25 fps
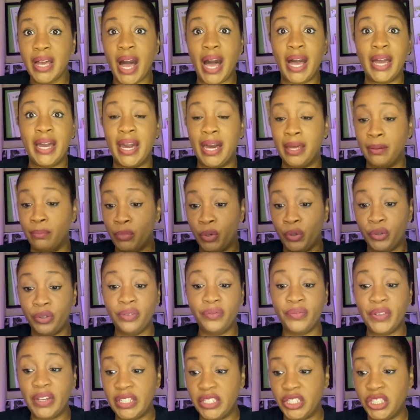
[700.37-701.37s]
I had
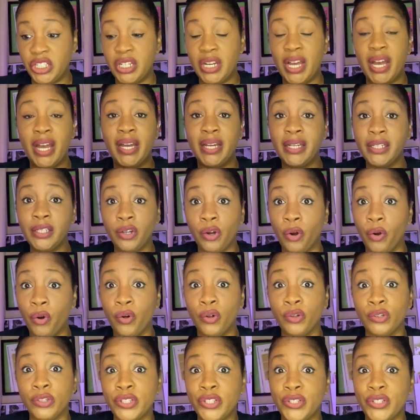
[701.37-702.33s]
motivation, I had goals,